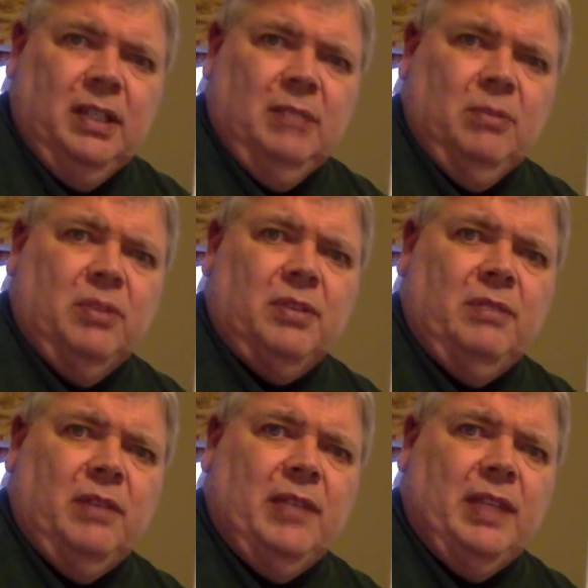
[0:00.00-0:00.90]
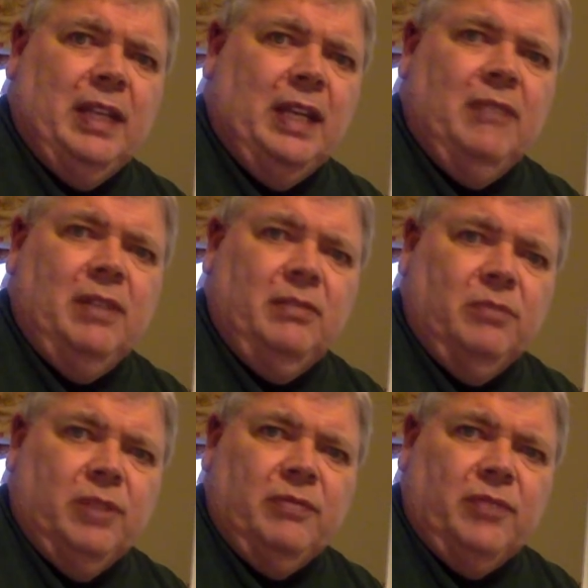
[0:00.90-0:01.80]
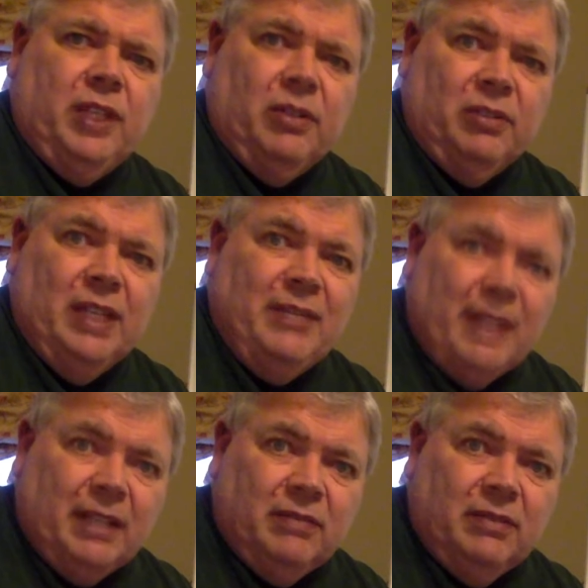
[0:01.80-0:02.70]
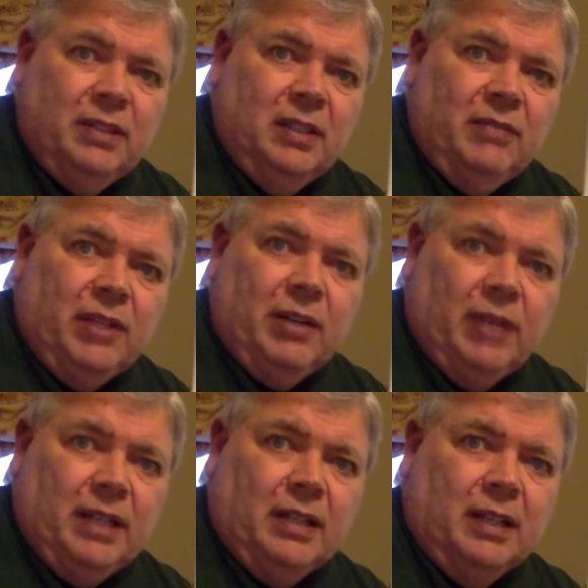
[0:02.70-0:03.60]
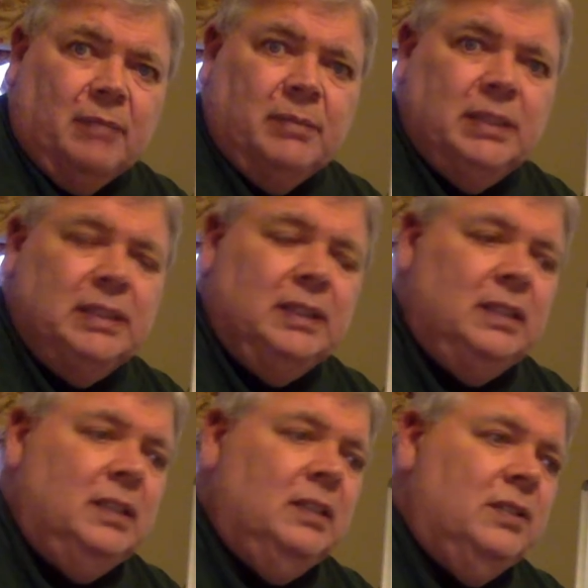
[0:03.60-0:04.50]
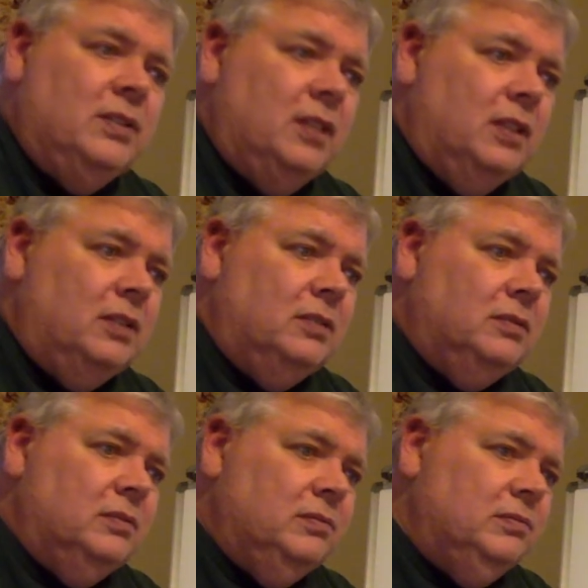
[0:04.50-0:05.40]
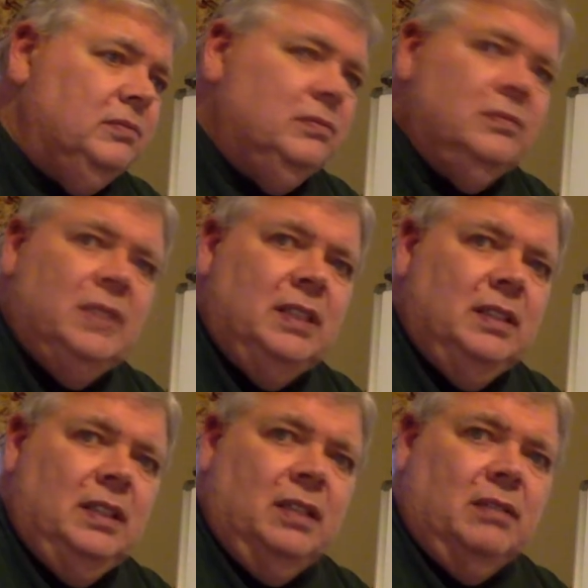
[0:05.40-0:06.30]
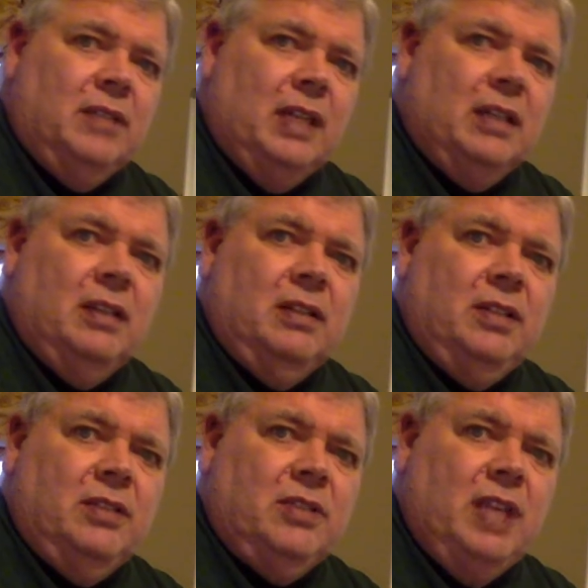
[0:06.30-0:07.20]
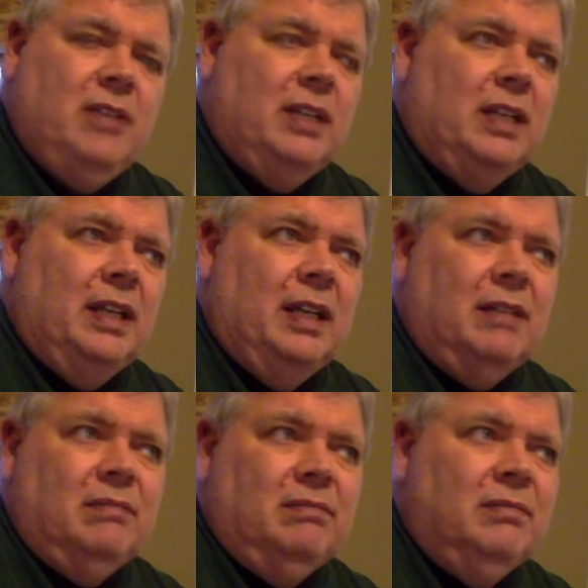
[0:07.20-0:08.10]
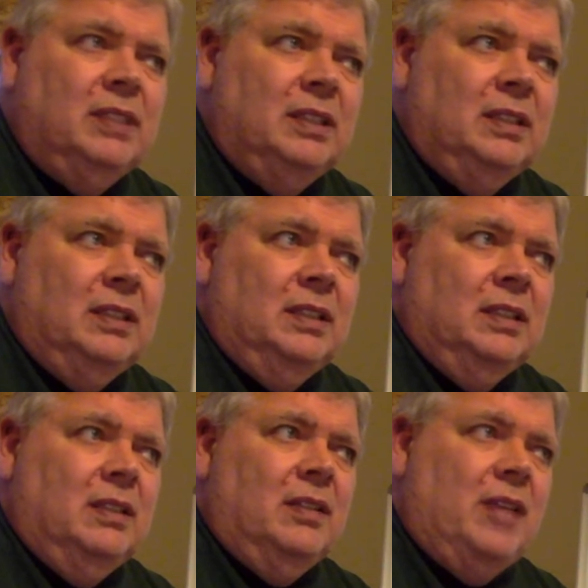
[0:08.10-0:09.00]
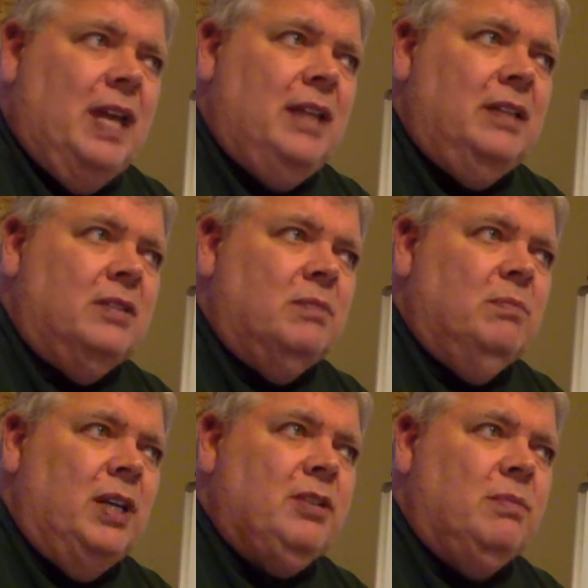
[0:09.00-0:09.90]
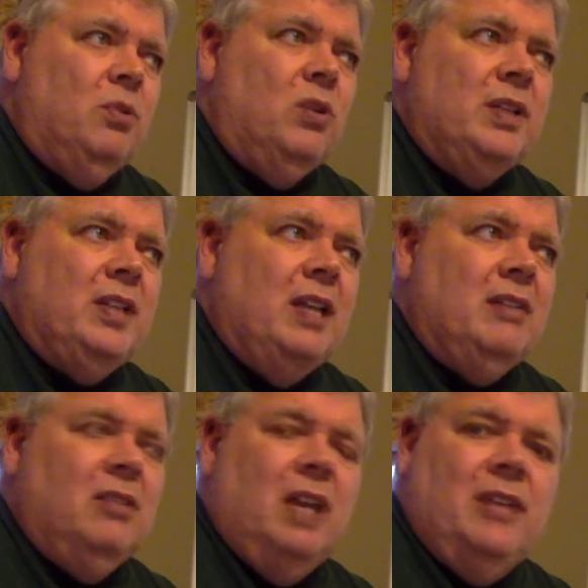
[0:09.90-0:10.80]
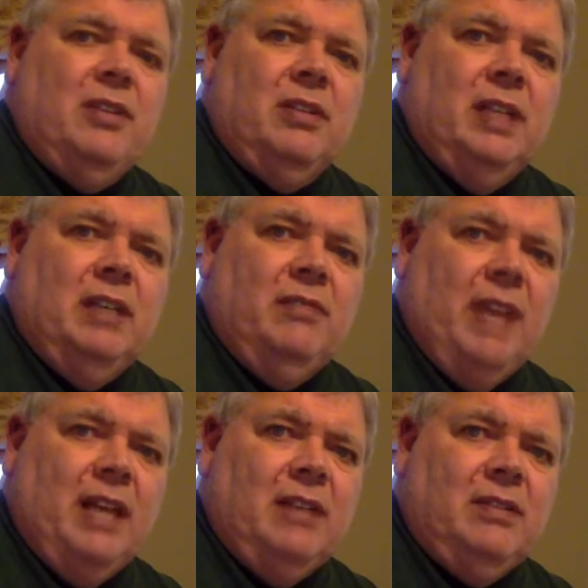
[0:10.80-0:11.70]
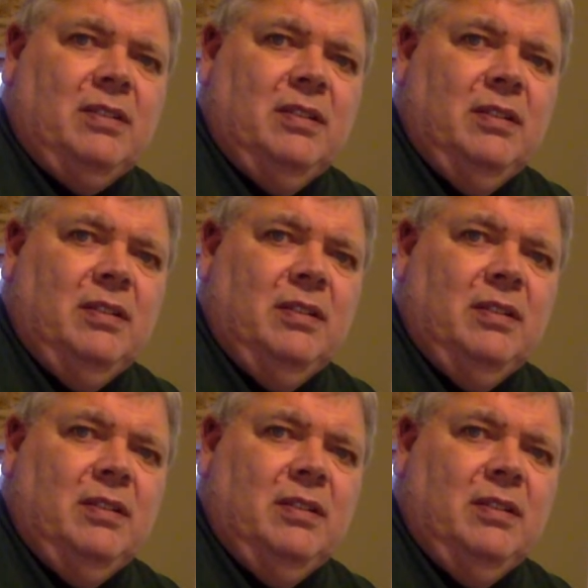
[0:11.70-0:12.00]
most of everything, even for your living, for your income. So, technology is changing it, and that is much more technologically advanced,